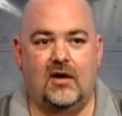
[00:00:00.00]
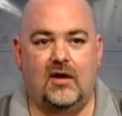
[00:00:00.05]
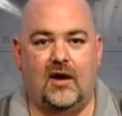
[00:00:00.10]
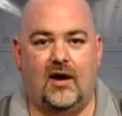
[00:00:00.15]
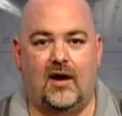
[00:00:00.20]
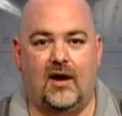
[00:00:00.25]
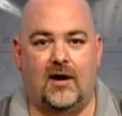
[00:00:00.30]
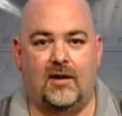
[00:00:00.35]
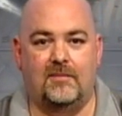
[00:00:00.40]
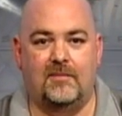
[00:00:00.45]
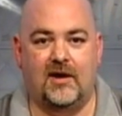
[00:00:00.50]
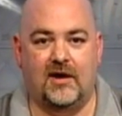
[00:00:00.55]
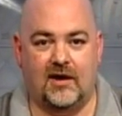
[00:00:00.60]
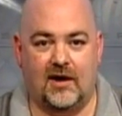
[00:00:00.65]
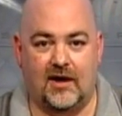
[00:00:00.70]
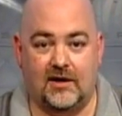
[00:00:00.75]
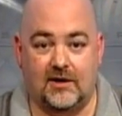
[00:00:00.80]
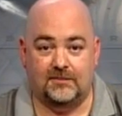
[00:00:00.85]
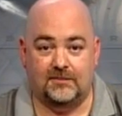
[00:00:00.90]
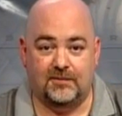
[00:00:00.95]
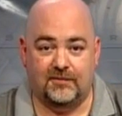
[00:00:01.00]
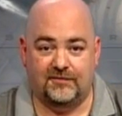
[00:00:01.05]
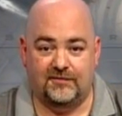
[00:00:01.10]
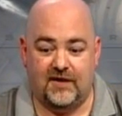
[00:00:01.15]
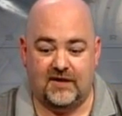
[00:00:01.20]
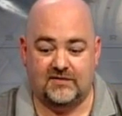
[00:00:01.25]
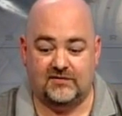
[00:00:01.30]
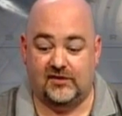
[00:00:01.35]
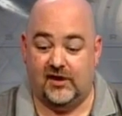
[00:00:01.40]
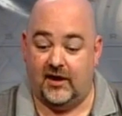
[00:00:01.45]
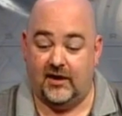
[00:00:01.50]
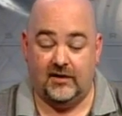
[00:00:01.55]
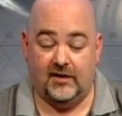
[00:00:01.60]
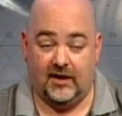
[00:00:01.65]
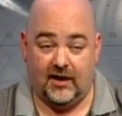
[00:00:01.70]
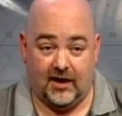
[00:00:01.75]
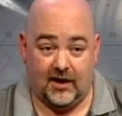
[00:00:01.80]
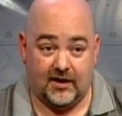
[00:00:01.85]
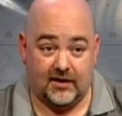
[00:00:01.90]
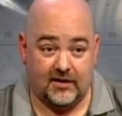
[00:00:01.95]
And I profess that,
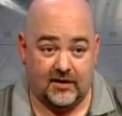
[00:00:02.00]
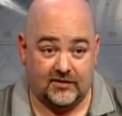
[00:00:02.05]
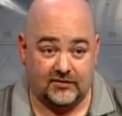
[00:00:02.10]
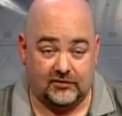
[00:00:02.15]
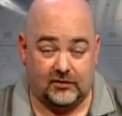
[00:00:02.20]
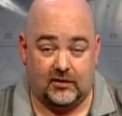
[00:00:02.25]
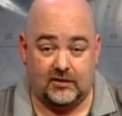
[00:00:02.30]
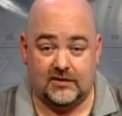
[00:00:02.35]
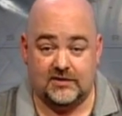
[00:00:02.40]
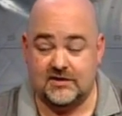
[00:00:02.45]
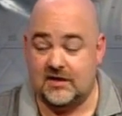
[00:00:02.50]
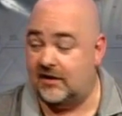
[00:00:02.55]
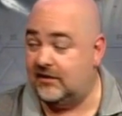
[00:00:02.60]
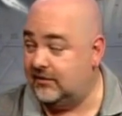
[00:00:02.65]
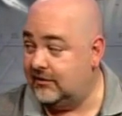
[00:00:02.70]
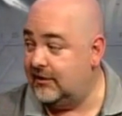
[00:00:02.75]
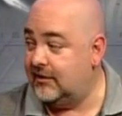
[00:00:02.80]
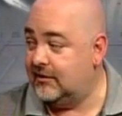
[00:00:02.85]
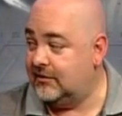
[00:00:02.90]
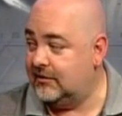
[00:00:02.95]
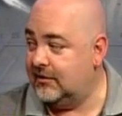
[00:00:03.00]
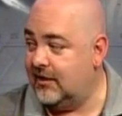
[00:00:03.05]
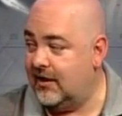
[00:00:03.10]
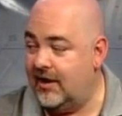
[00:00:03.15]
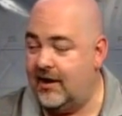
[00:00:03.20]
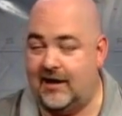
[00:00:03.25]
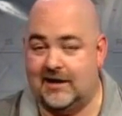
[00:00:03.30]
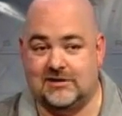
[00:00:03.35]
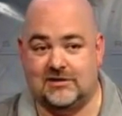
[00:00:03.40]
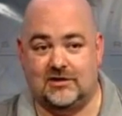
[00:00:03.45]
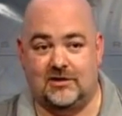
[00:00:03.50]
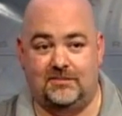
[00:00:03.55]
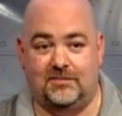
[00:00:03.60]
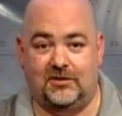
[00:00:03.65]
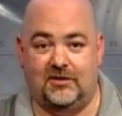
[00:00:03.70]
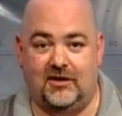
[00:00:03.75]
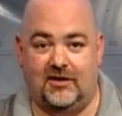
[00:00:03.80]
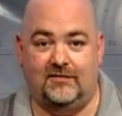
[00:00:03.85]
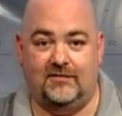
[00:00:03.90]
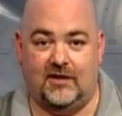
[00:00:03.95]
and as long as I think that I actually
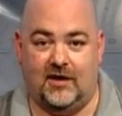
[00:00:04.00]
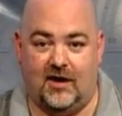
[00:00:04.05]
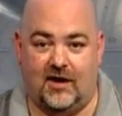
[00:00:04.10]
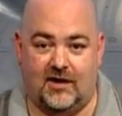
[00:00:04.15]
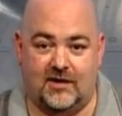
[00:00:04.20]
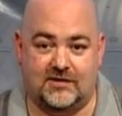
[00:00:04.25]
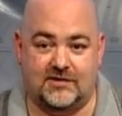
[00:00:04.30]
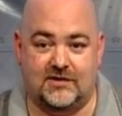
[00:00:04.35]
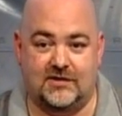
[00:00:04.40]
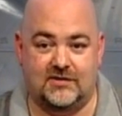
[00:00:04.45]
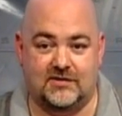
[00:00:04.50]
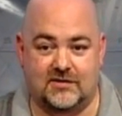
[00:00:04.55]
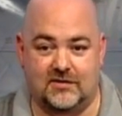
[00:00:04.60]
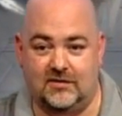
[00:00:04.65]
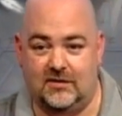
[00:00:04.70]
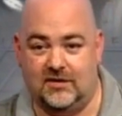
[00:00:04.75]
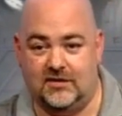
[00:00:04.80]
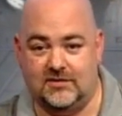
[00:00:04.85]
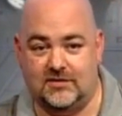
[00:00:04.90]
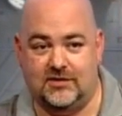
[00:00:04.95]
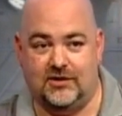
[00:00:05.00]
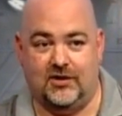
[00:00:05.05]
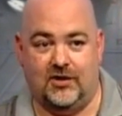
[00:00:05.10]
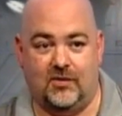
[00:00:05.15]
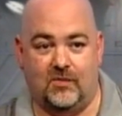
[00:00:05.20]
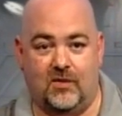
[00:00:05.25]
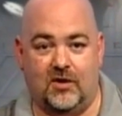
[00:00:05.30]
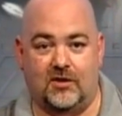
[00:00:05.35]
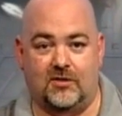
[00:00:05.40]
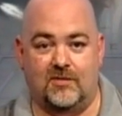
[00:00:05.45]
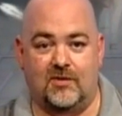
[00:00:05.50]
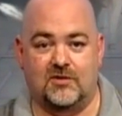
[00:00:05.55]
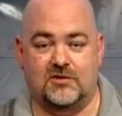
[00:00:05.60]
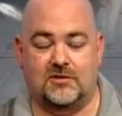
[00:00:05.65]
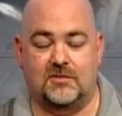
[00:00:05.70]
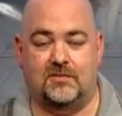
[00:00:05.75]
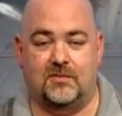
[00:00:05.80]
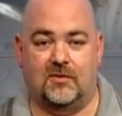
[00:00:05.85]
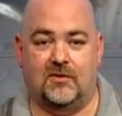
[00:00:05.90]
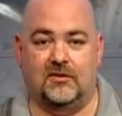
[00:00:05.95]
believe that honesty is one of the
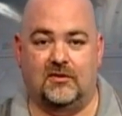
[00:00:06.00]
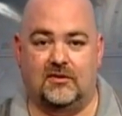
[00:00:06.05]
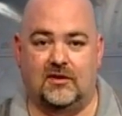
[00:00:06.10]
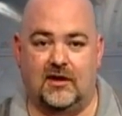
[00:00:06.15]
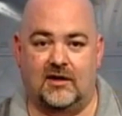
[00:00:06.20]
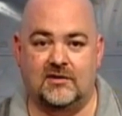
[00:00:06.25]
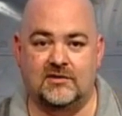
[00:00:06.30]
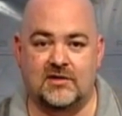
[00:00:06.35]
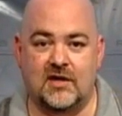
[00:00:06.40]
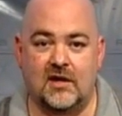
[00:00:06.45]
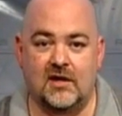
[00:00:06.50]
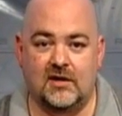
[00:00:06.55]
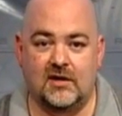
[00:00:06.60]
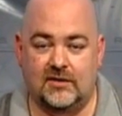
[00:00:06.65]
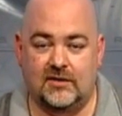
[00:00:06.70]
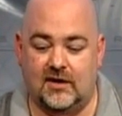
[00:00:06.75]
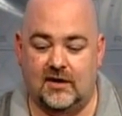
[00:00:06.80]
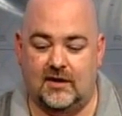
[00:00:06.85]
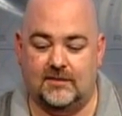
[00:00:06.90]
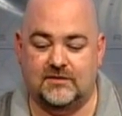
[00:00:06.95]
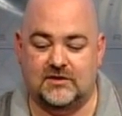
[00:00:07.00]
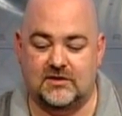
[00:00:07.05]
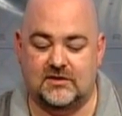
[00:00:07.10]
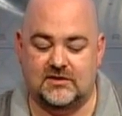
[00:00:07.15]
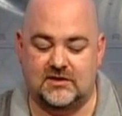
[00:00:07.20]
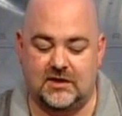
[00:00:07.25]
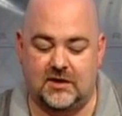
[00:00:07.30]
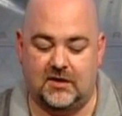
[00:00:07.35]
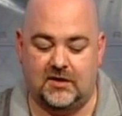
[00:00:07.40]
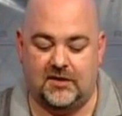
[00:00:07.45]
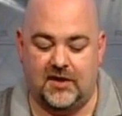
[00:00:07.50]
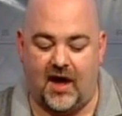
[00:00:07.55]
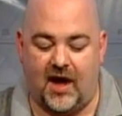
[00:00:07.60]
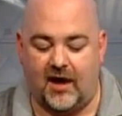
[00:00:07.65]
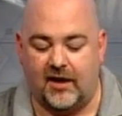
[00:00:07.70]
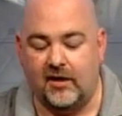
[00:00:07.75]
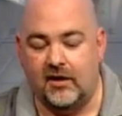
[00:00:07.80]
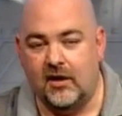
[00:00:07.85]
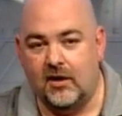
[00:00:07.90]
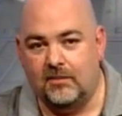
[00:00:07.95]
most important things, then I'm sincere in that.